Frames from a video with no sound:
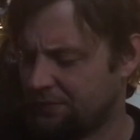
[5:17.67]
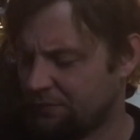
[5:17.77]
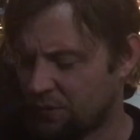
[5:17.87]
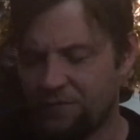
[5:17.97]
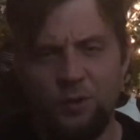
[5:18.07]

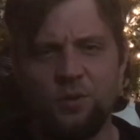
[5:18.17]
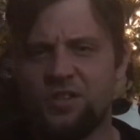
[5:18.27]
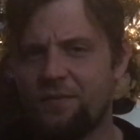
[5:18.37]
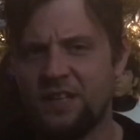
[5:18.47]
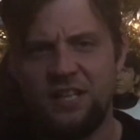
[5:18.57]
reviews
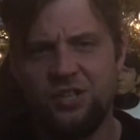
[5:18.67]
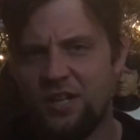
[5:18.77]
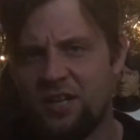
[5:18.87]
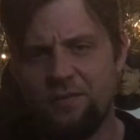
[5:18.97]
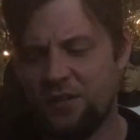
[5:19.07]
of each
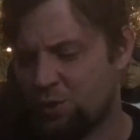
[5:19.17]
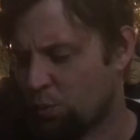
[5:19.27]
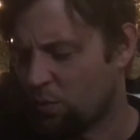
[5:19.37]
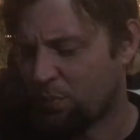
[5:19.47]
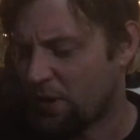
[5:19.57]

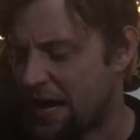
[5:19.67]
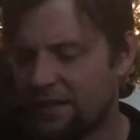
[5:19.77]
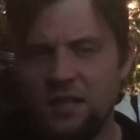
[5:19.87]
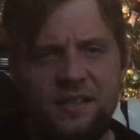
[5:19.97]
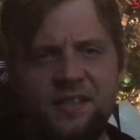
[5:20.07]
individual
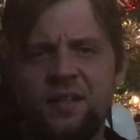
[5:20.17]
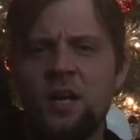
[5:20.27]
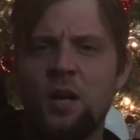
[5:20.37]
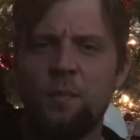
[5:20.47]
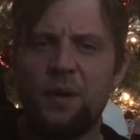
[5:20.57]
product,
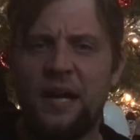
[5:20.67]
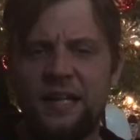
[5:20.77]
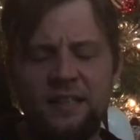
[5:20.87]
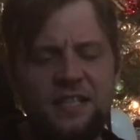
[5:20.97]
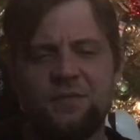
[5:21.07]

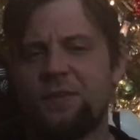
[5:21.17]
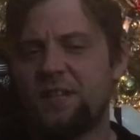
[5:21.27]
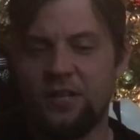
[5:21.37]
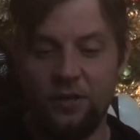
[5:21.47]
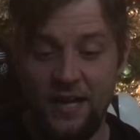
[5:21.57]
but at least for the
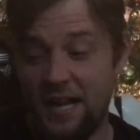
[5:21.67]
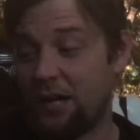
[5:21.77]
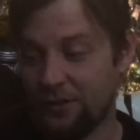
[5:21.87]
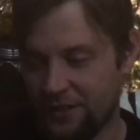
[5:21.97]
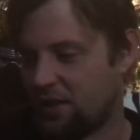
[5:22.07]
here and
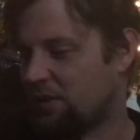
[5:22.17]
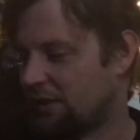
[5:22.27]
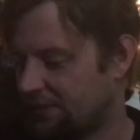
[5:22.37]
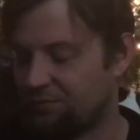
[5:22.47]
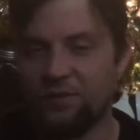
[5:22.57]
now, you know,
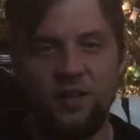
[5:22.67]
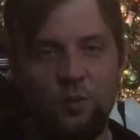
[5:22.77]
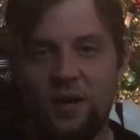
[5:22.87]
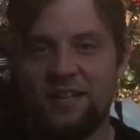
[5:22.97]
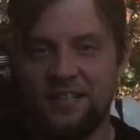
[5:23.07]
I really
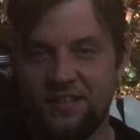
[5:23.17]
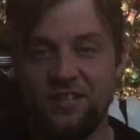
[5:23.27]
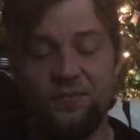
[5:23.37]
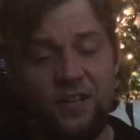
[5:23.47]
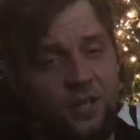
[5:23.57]
wanted to get
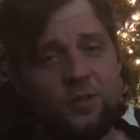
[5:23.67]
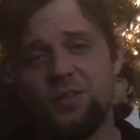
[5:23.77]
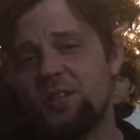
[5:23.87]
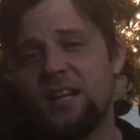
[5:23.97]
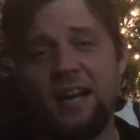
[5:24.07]
this video
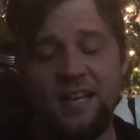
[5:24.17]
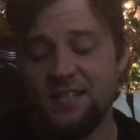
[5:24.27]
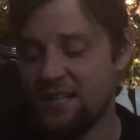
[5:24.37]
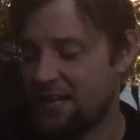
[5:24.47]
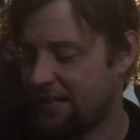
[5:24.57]
to you
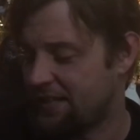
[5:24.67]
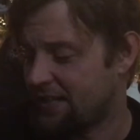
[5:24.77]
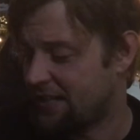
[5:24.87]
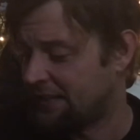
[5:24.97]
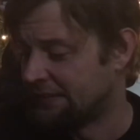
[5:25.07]
guys, and
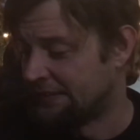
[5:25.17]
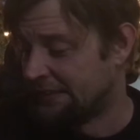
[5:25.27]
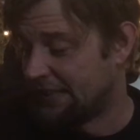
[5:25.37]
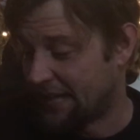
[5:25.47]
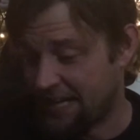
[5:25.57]
I
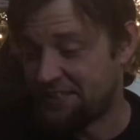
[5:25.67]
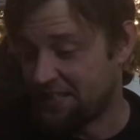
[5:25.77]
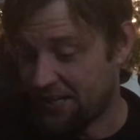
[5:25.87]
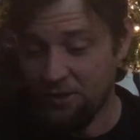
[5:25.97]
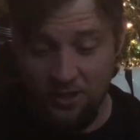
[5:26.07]
had to
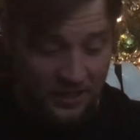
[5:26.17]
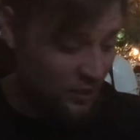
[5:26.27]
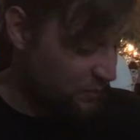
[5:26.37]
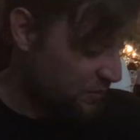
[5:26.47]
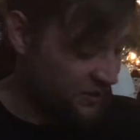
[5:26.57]
take it all
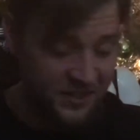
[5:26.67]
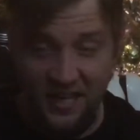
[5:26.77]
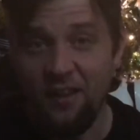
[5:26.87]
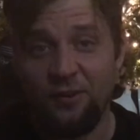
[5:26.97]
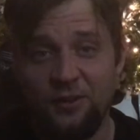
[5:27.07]
out and put it
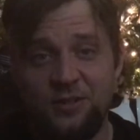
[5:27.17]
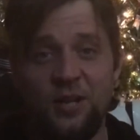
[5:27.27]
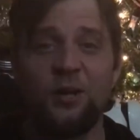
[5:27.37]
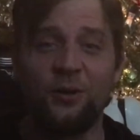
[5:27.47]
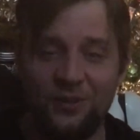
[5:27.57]
together,
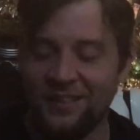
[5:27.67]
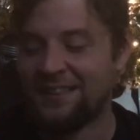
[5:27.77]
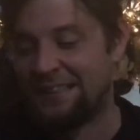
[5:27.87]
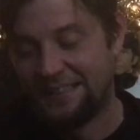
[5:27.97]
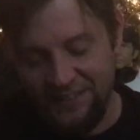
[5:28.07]
so,
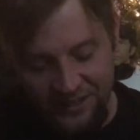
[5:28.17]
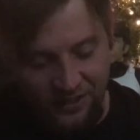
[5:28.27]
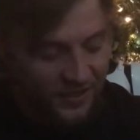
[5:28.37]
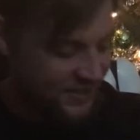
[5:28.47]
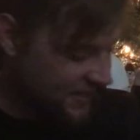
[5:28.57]
you know, that's